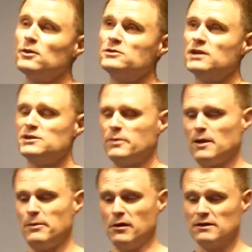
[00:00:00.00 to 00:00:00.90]
Don't judge
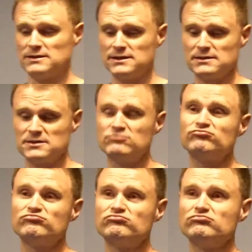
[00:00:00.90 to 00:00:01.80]
by
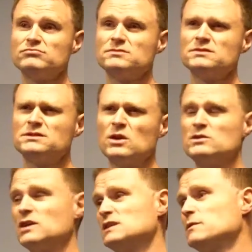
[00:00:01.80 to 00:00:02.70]
appearances.
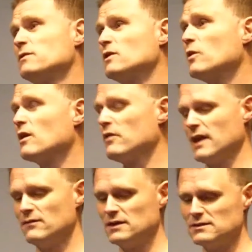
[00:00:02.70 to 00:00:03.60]
Don't judge before knowing all
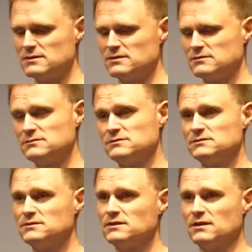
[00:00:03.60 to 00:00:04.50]
the evidence.
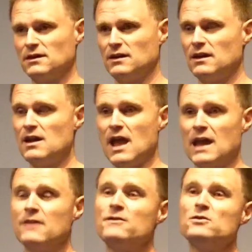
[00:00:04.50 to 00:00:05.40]

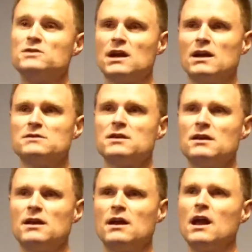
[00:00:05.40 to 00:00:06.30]
And if you judge,
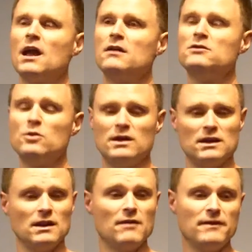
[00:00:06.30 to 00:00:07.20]
do it
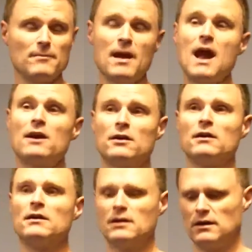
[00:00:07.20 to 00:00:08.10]
in a loving
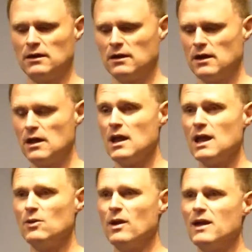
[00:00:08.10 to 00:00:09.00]
manner,
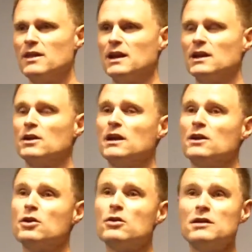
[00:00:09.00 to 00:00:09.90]
in a way that
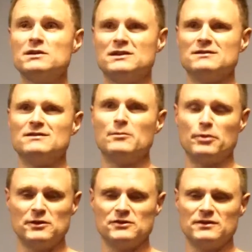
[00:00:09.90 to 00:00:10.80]
encourages the
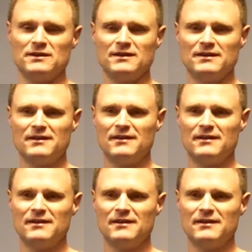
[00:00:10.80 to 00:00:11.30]
person